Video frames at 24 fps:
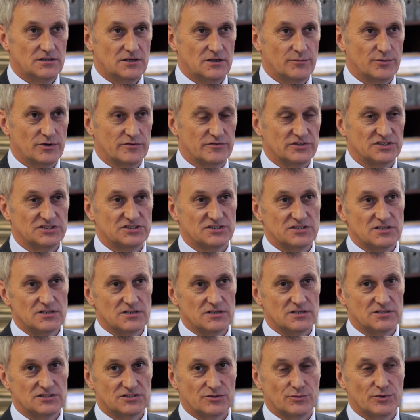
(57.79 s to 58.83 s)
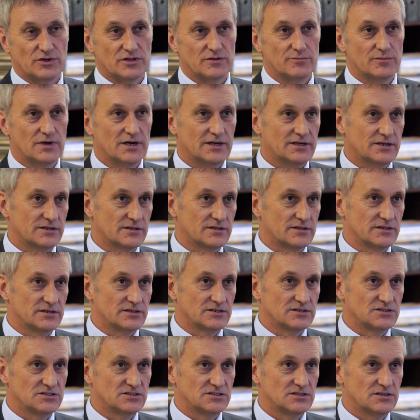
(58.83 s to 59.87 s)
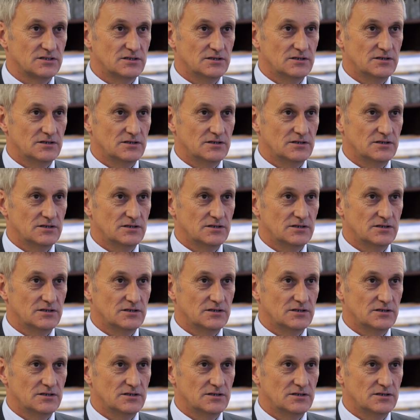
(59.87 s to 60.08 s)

a bit of a steer as to where the market is